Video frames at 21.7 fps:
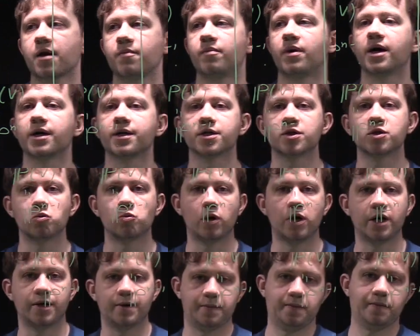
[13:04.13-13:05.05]
minus
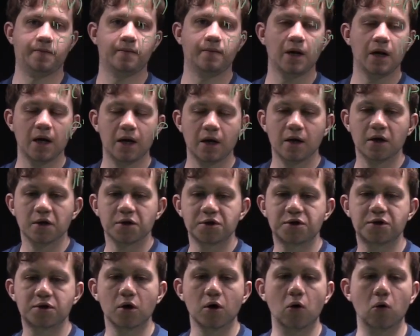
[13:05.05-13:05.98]
1.
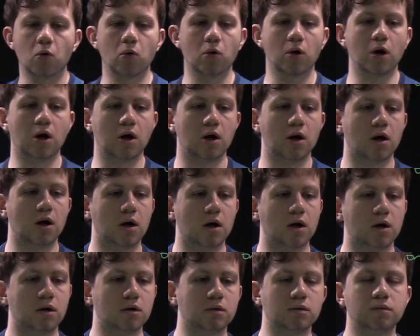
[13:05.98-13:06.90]

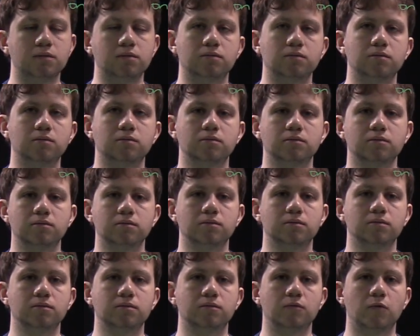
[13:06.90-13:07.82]
So
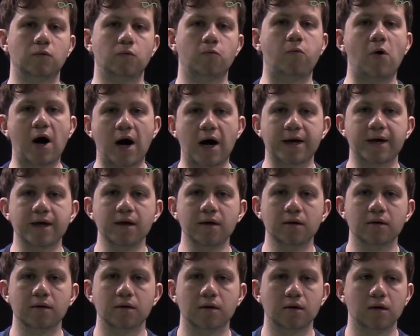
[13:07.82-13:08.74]

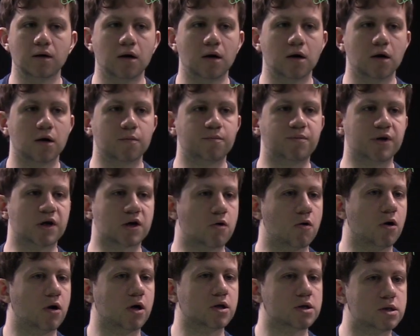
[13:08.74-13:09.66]
why?
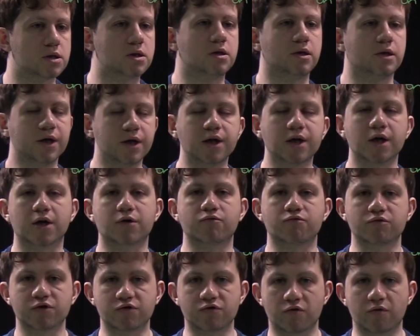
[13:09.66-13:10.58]
Because linear
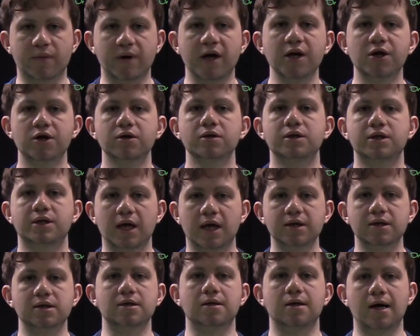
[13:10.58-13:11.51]
transformation
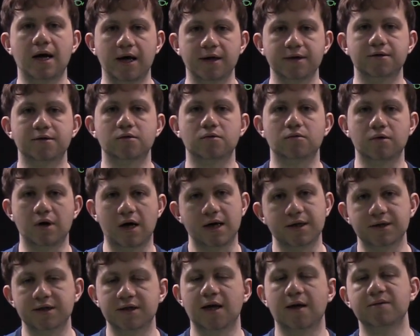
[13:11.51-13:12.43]
sends lines to
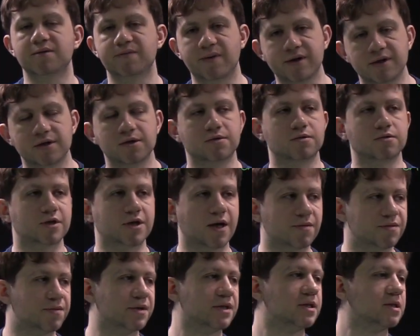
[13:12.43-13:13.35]
lines, subspaces to
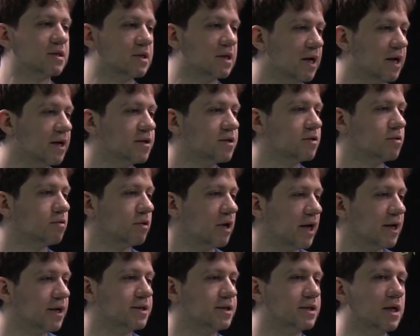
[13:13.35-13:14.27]
subspaces, lines to
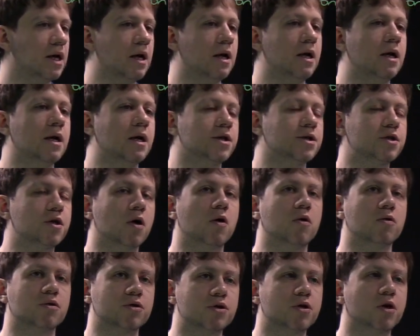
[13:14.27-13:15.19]
lines.
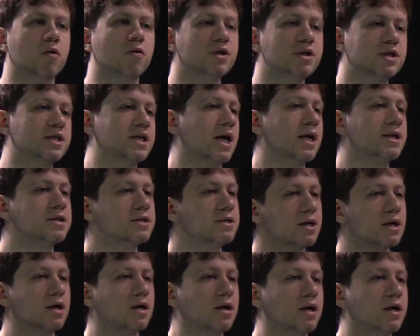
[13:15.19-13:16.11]
So it
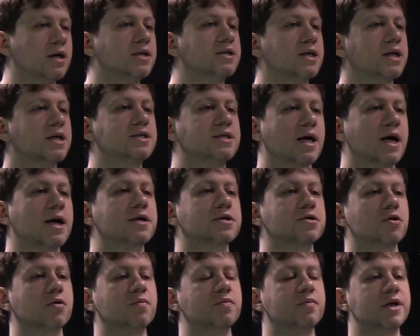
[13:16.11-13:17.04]
sends it acts
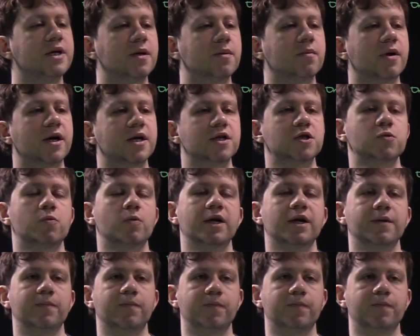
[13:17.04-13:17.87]
on Pn minus 1.